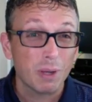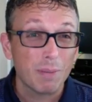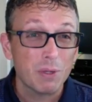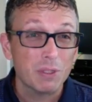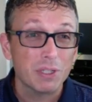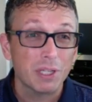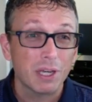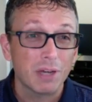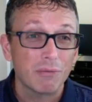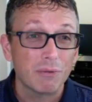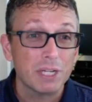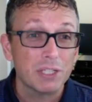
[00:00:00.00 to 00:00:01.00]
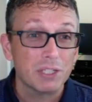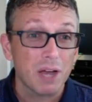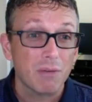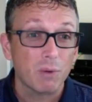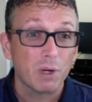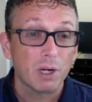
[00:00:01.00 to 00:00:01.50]
I'm using a free
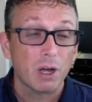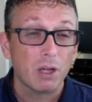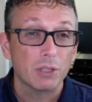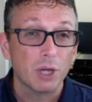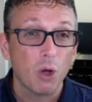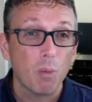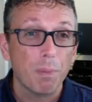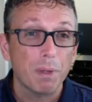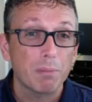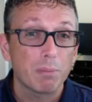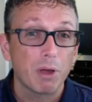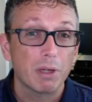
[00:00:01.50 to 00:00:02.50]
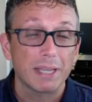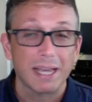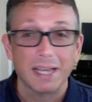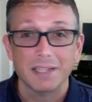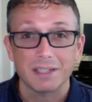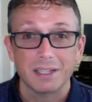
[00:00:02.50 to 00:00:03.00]
software called Open
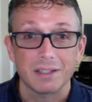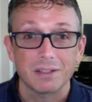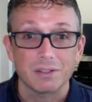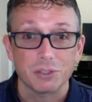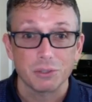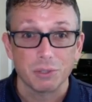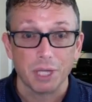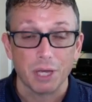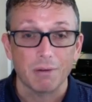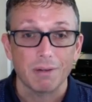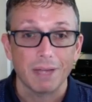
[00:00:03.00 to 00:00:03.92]
Broadcasting Studio,